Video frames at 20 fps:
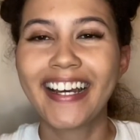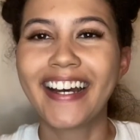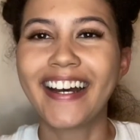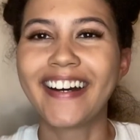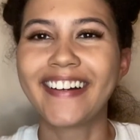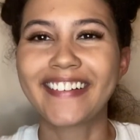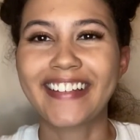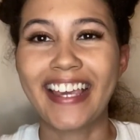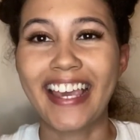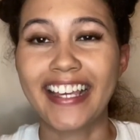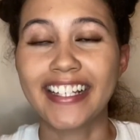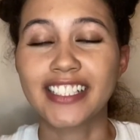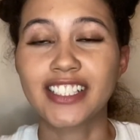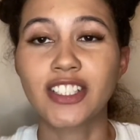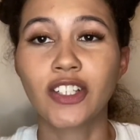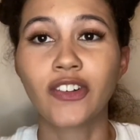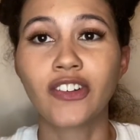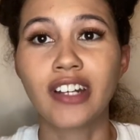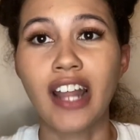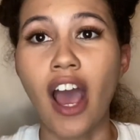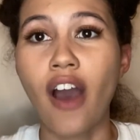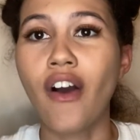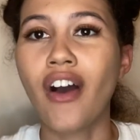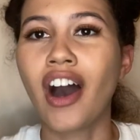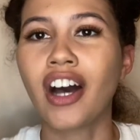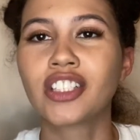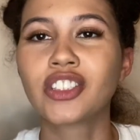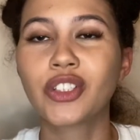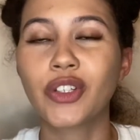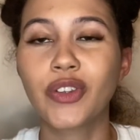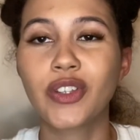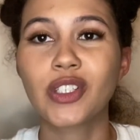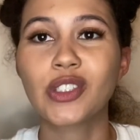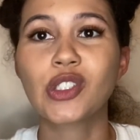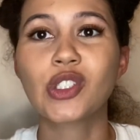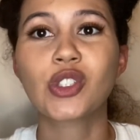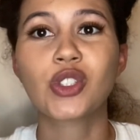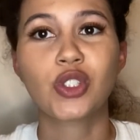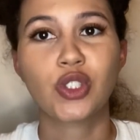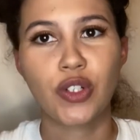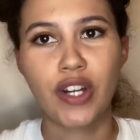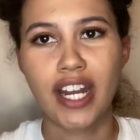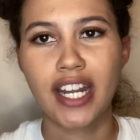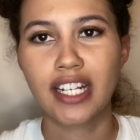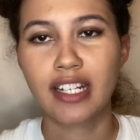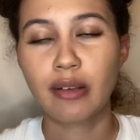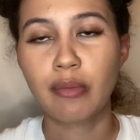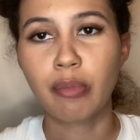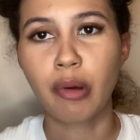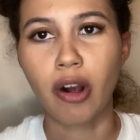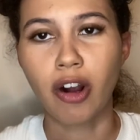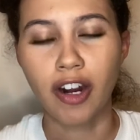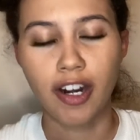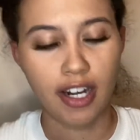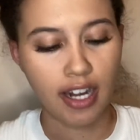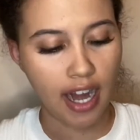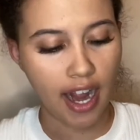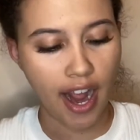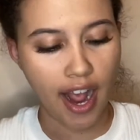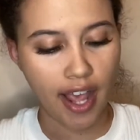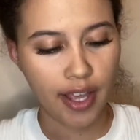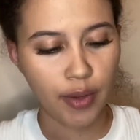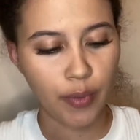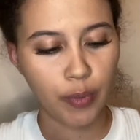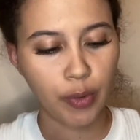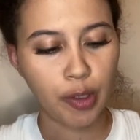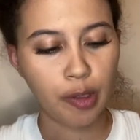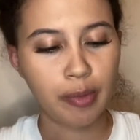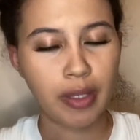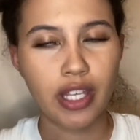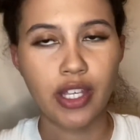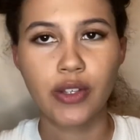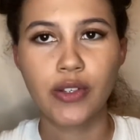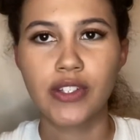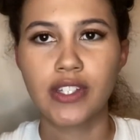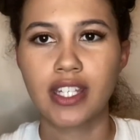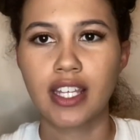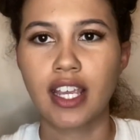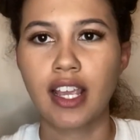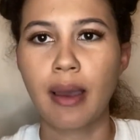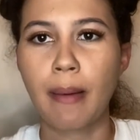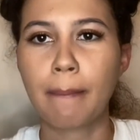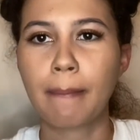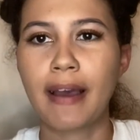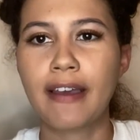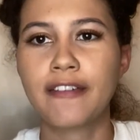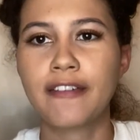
Okay, so now onto this straightening part. I will be using my